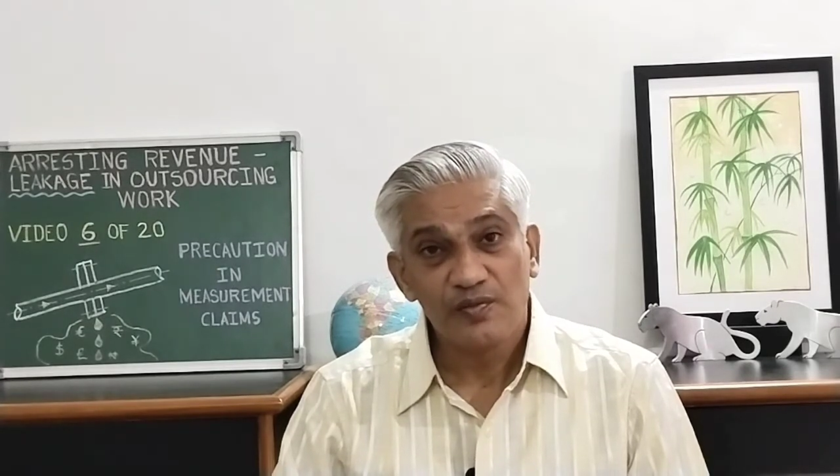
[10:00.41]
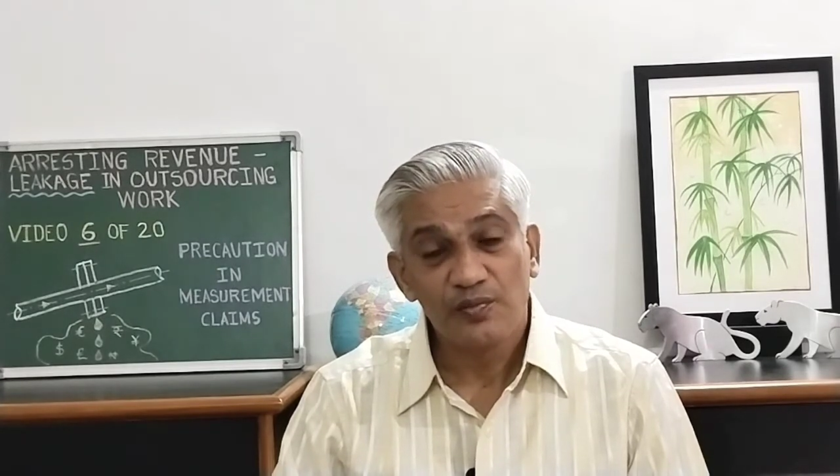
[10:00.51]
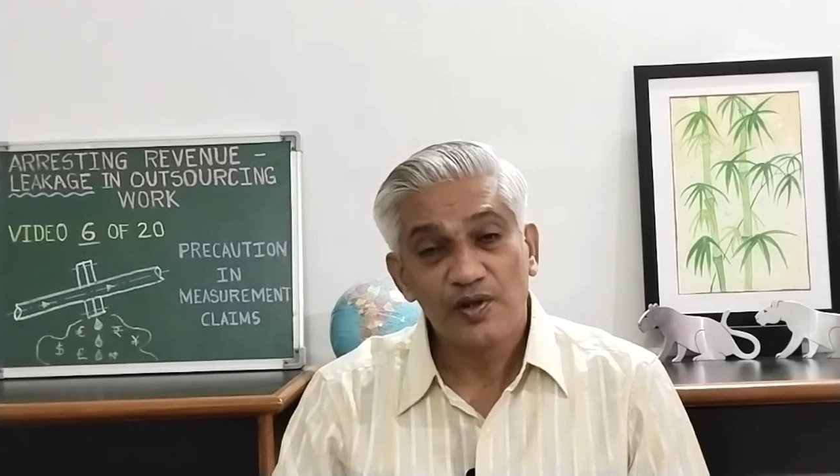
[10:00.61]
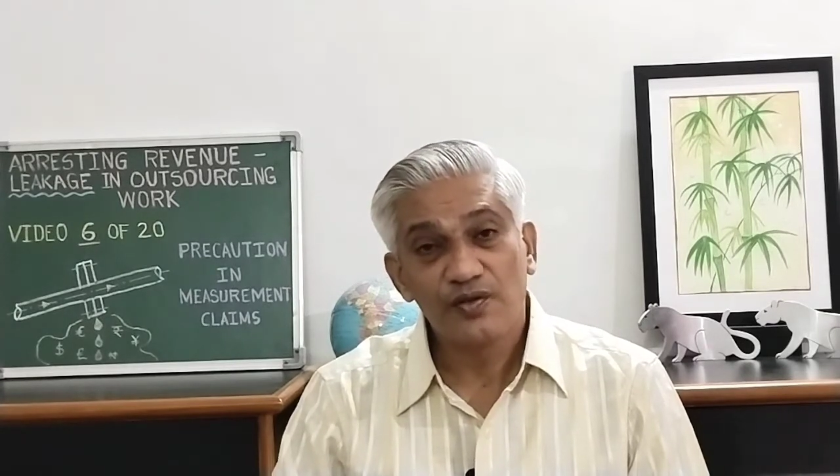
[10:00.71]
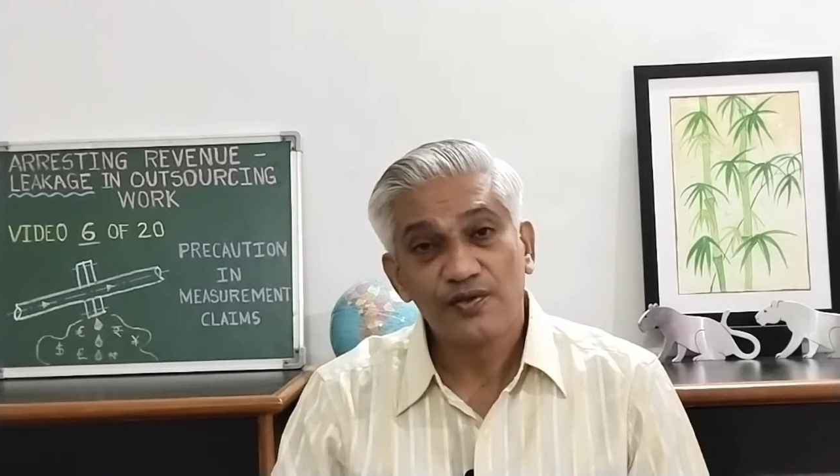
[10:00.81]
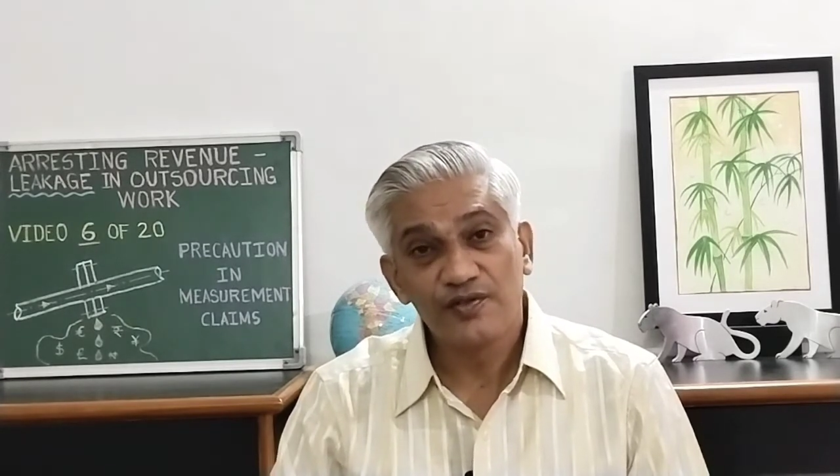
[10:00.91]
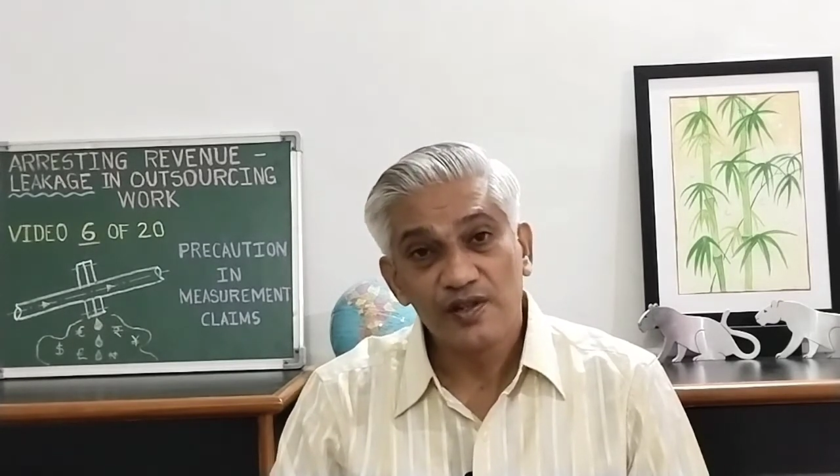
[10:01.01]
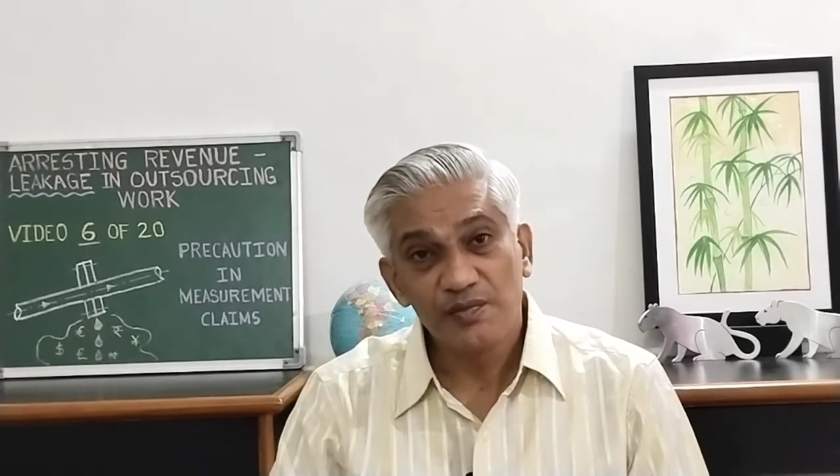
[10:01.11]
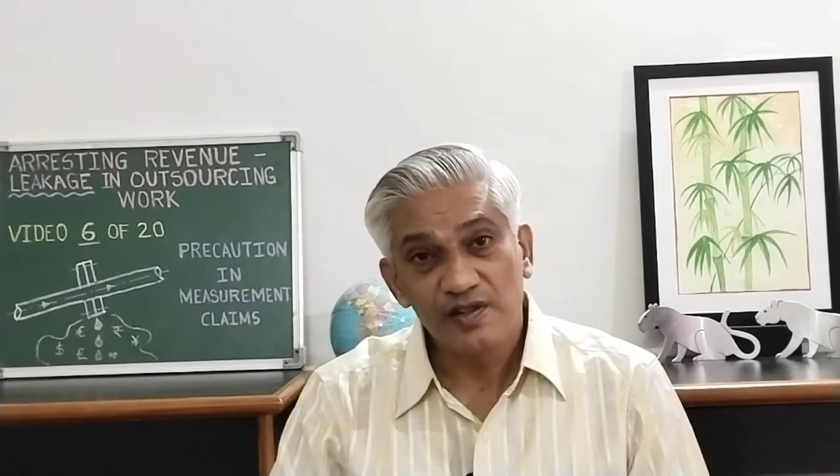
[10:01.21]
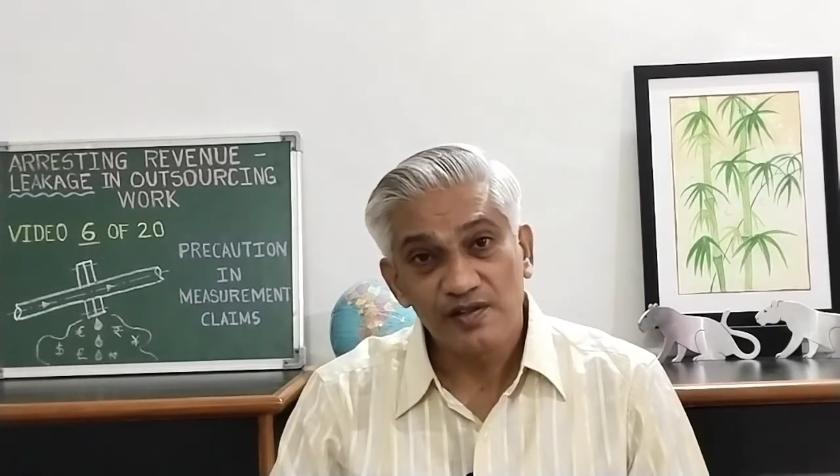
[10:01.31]
below
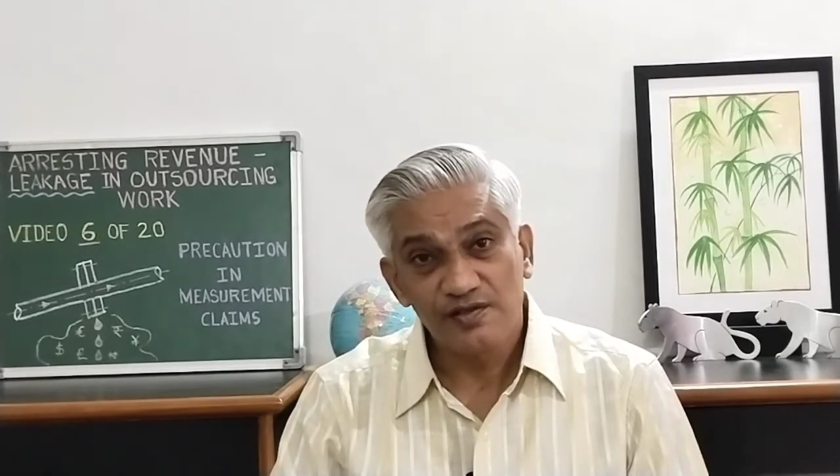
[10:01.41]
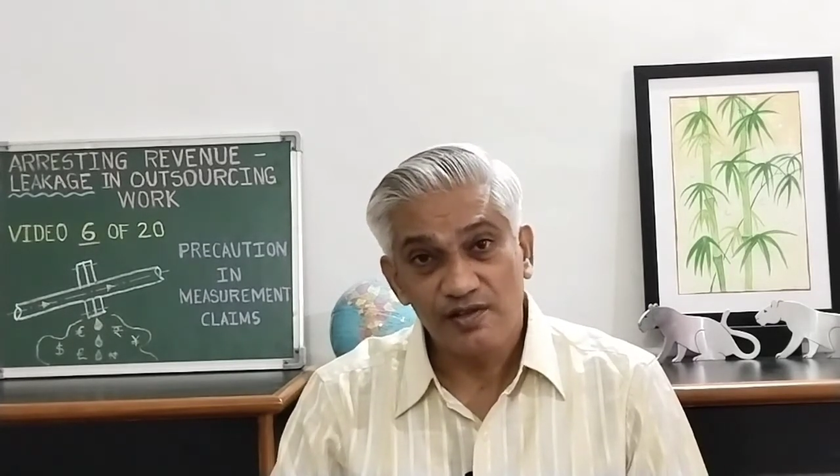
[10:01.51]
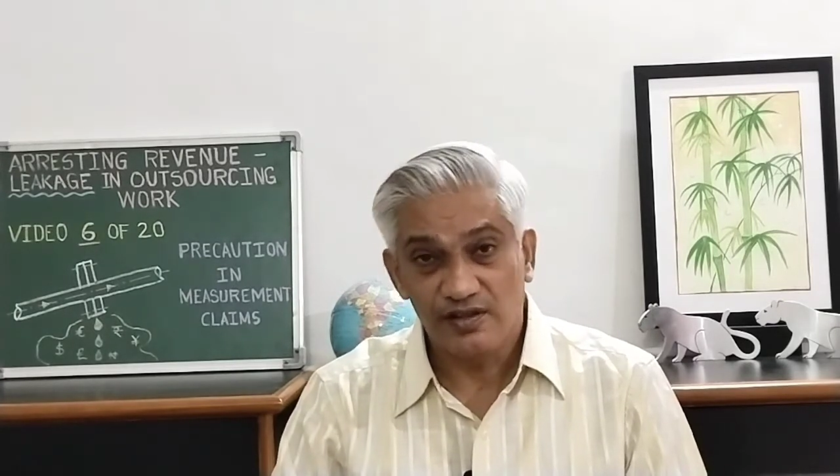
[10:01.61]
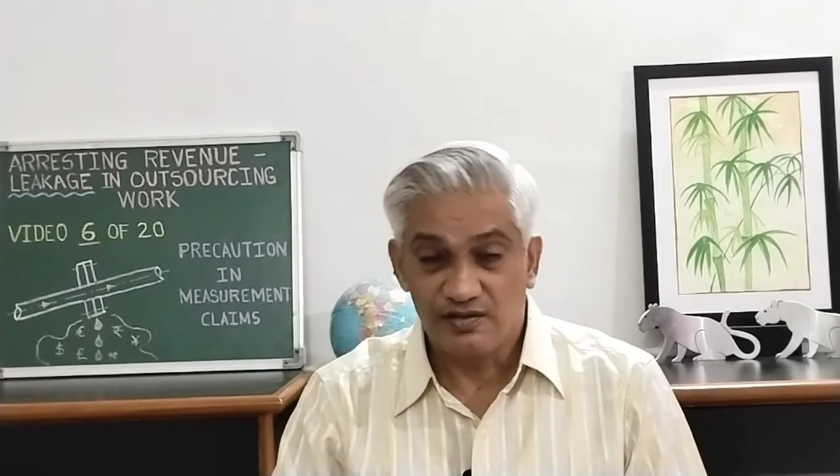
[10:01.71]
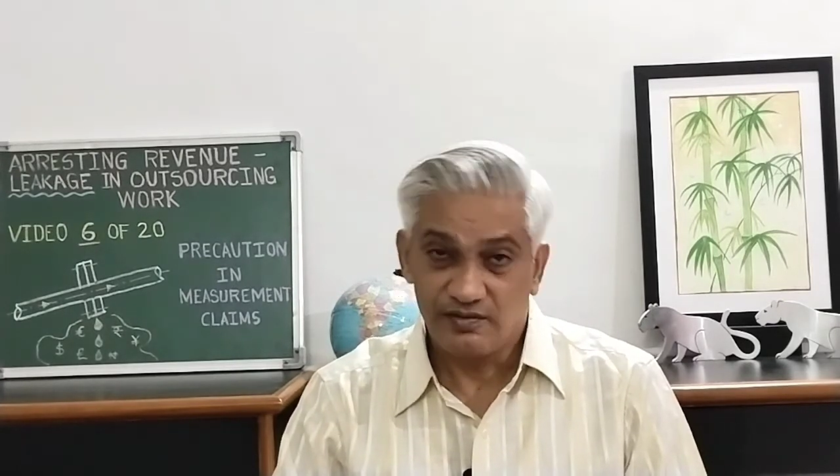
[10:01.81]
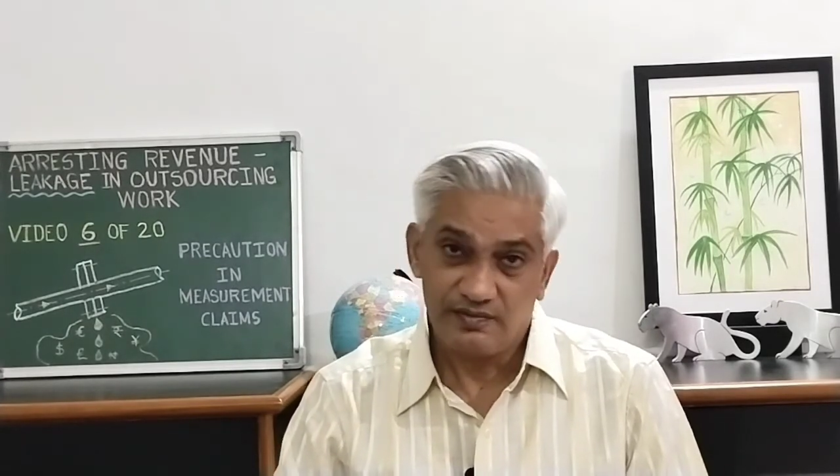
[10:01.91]
15 meters rate.